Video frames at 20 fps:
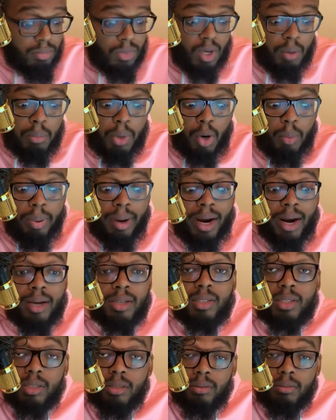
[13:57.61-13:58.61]
more power
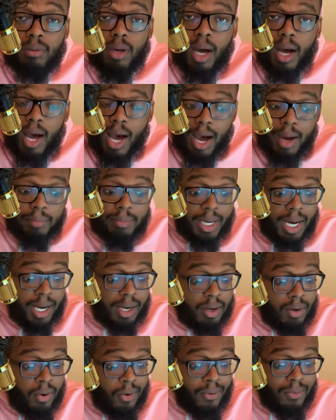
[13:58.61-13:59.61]
to you. I'm not
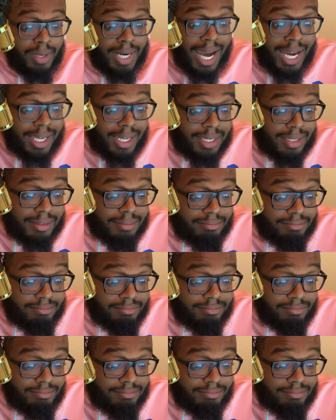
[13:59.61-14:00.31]
gonna knock it.